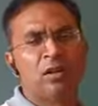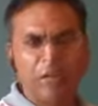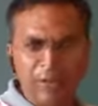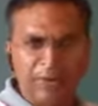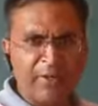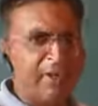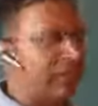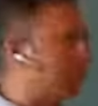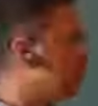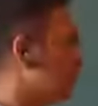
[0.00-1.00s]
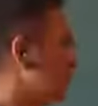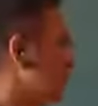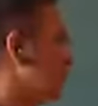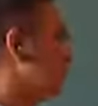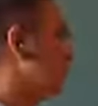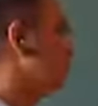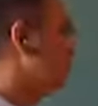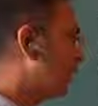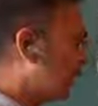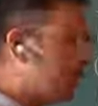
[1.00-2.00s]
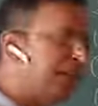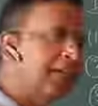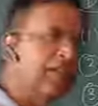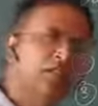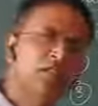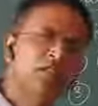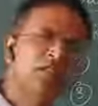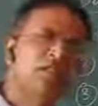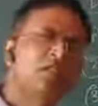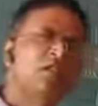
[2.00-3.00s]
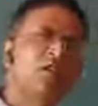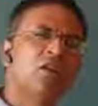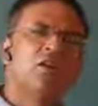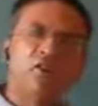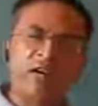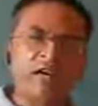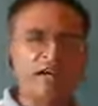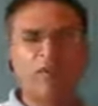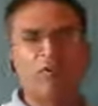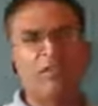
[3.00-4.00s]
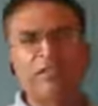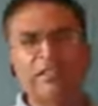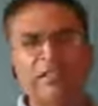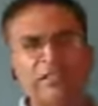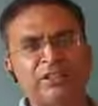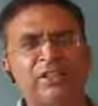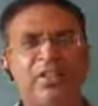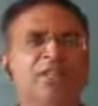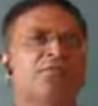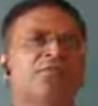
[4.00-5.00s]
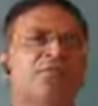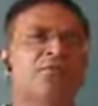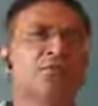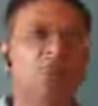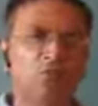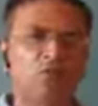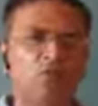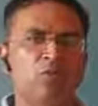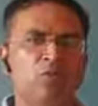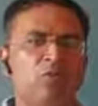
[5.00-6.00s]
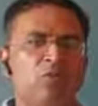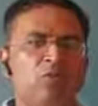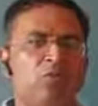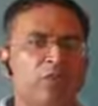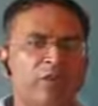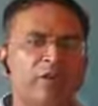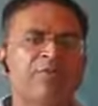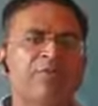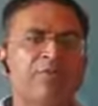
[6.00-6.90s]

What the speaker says: different databases, like Oracle organization, as all of you know, or if